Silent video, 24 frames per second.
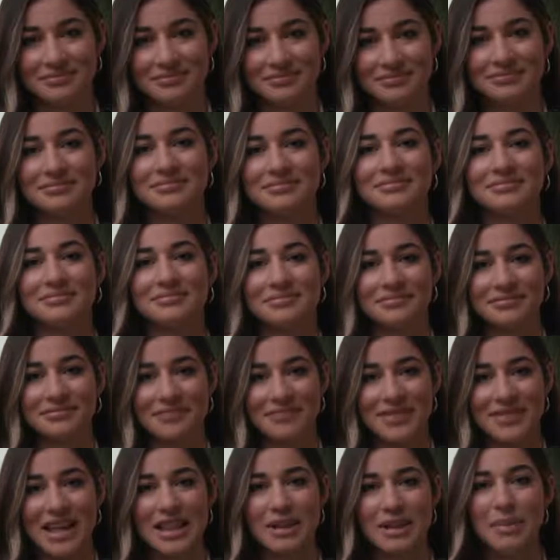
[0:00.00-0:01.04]
And
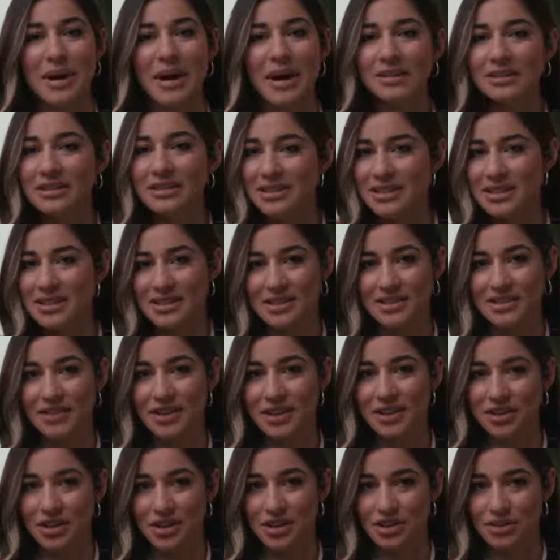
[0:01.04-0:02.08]
the pedal assist
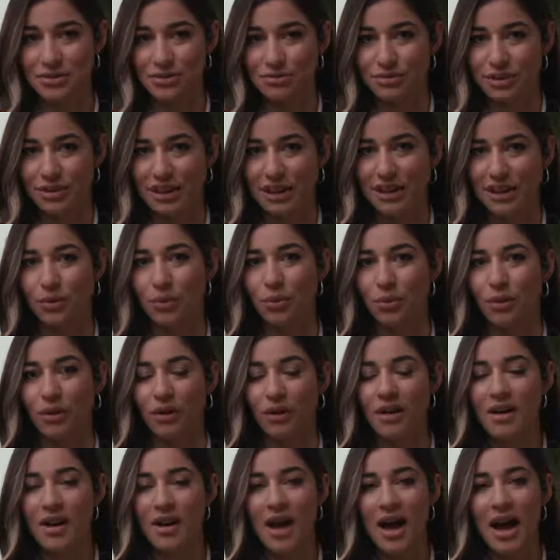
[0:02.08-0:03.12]
feature is really cool.